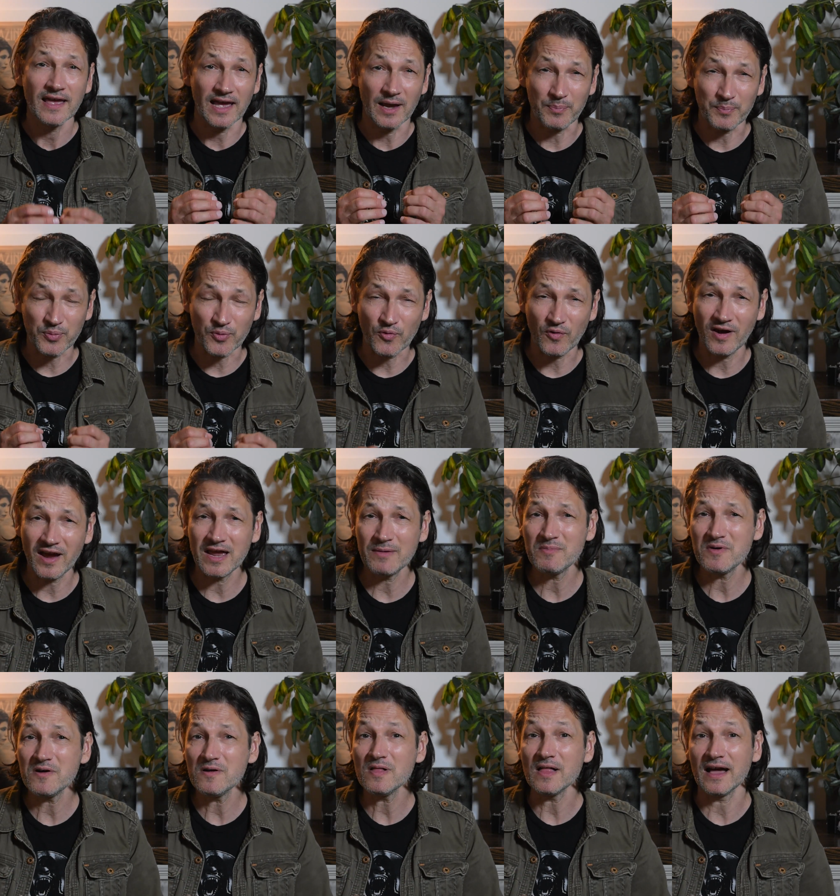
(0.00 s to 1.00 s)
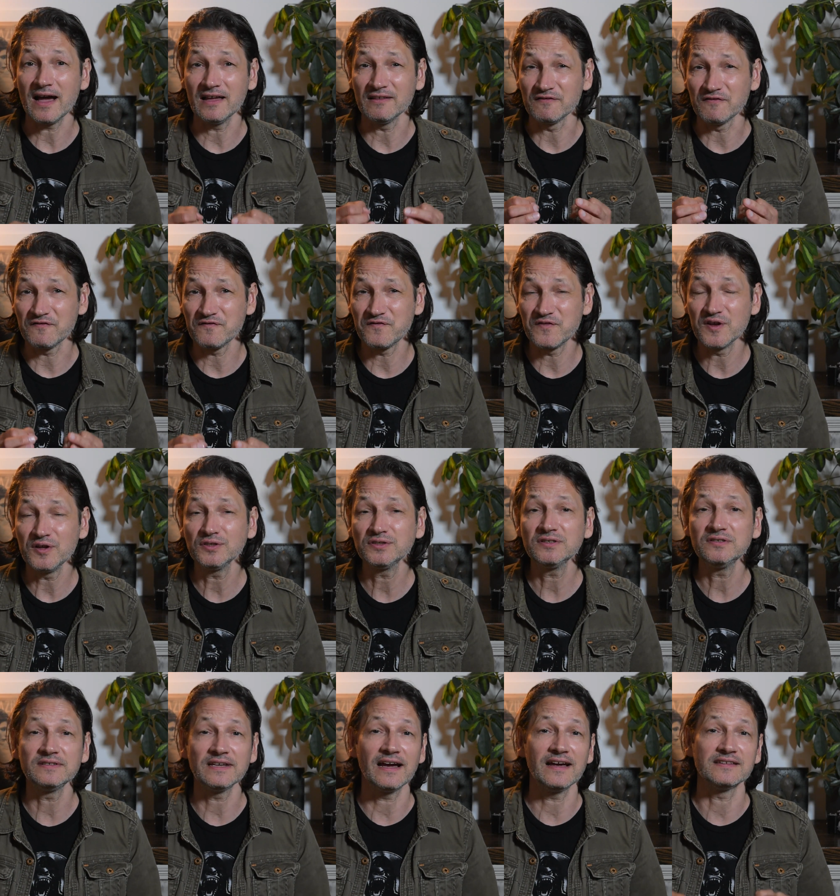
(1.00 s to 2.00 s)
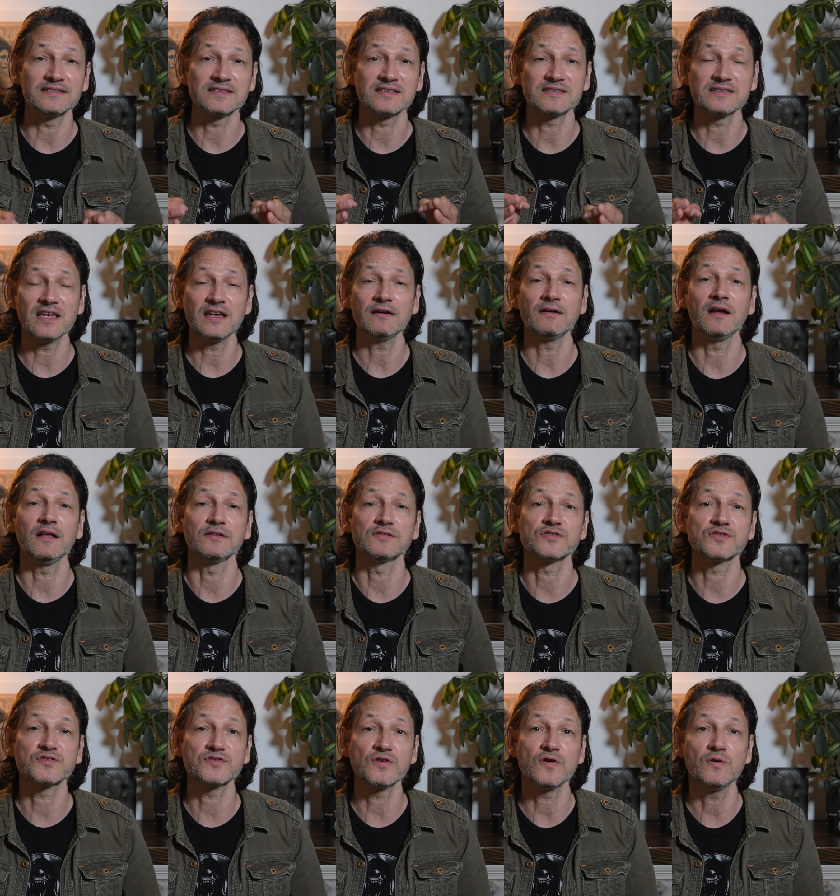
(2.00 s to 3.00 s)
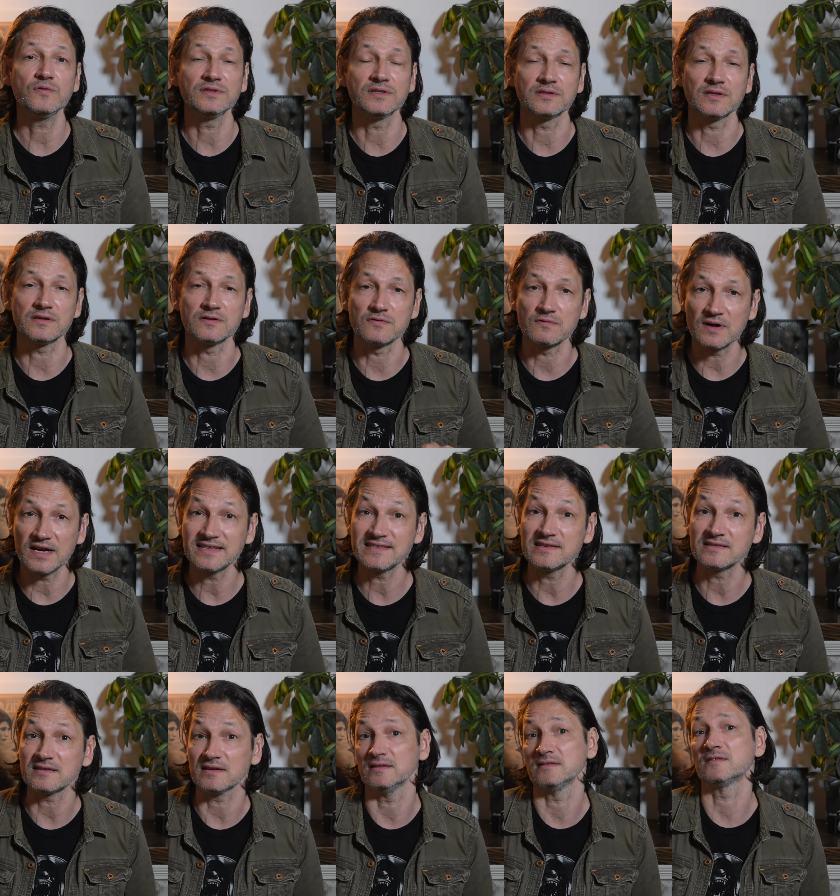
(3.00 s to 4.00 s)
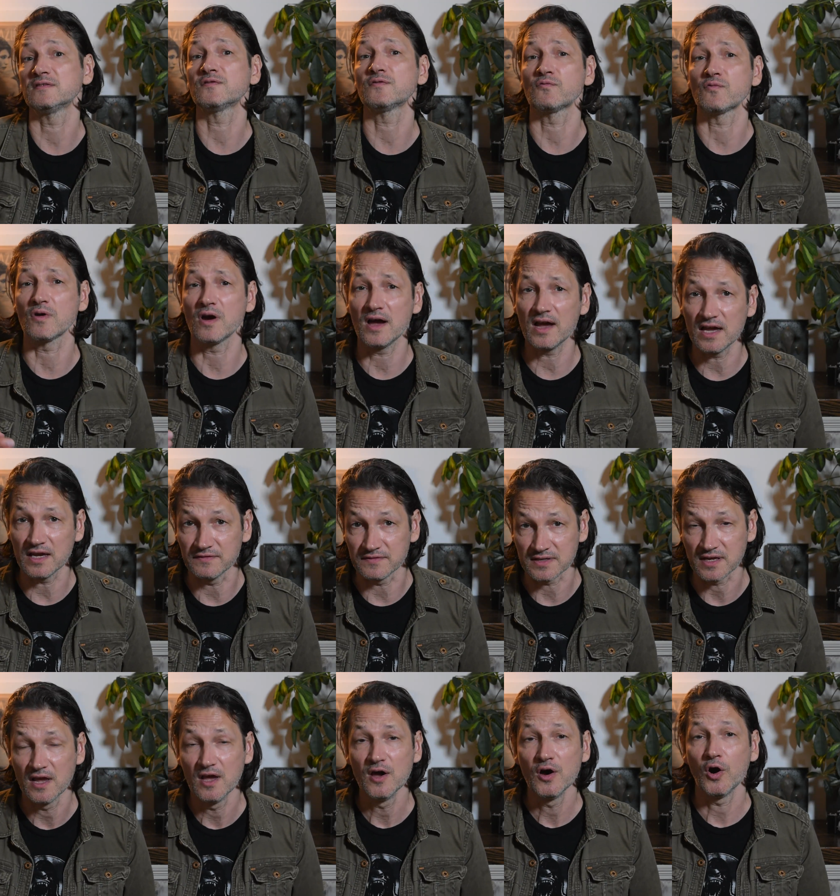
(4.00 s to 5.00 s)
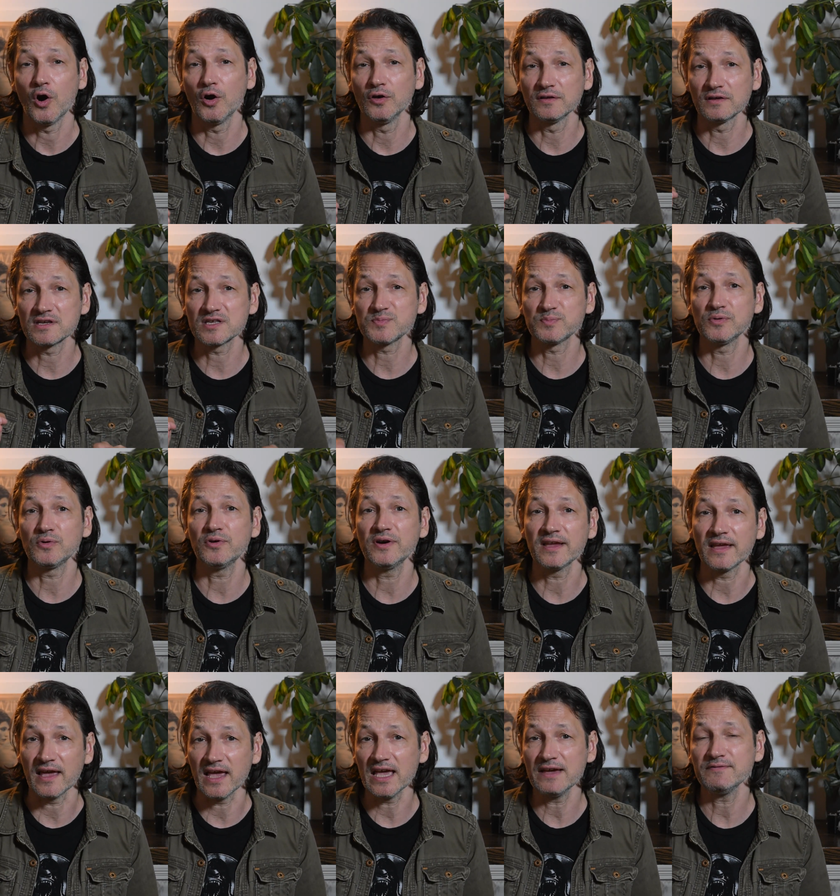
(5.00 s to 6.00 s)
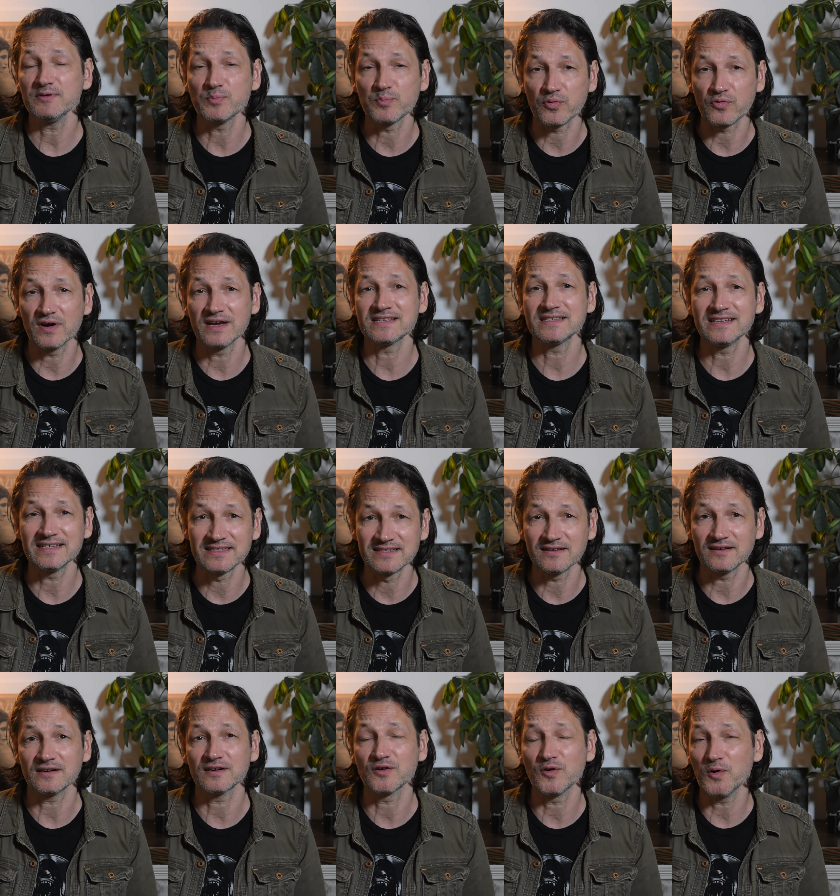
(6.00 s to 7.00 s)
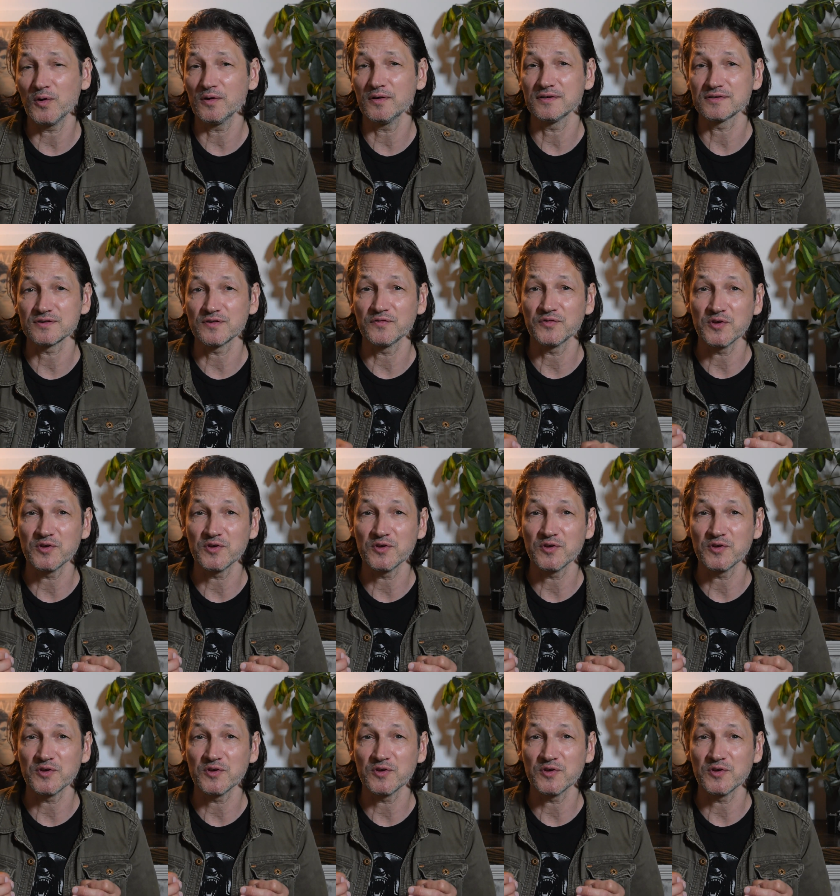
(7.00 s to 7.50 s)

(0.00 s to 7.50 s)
a primal, unfiltered, unsterile show that addresses and thrives on exploring ever-present dark corners of